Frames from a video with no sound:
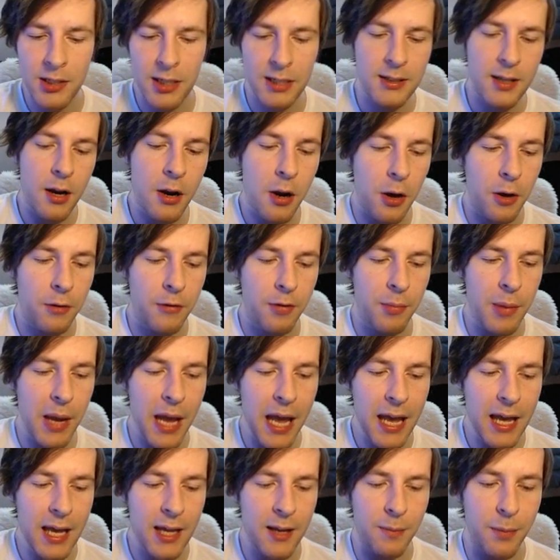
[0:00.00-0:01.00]
It's not all from
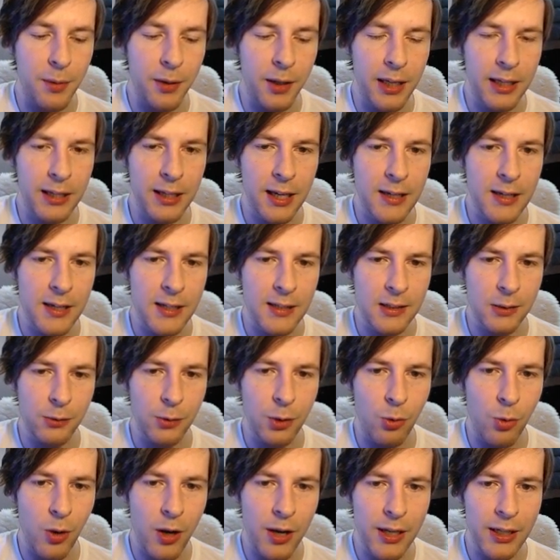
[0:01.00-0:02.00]
hand, but like the idea is that
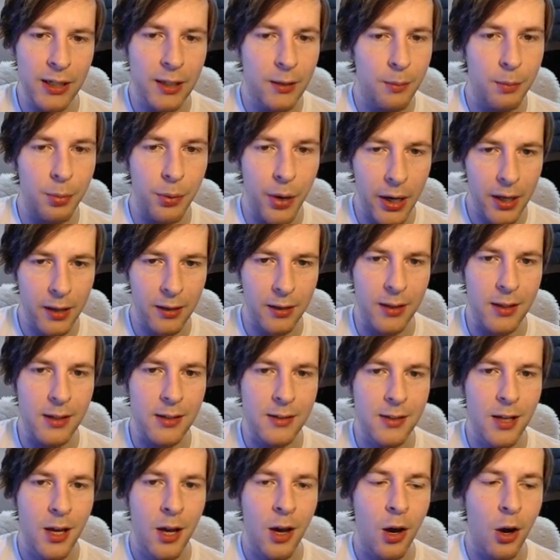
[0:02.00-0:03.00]
we run here, break
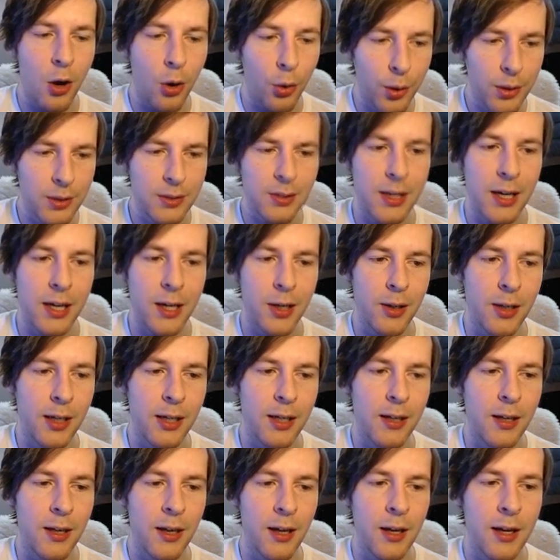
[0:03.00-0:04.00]
this, Hokusai
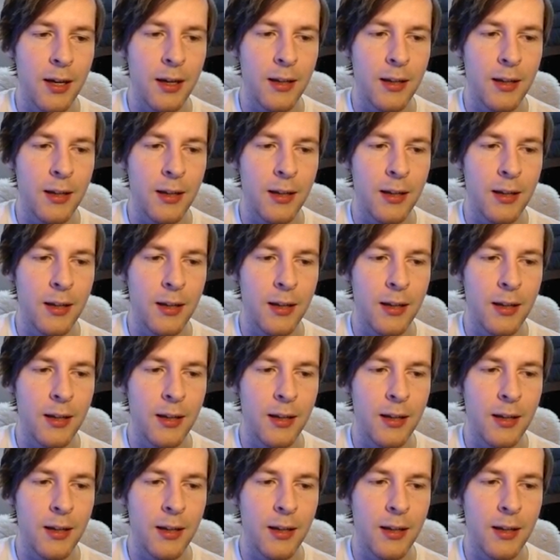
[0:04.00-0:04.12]
grid,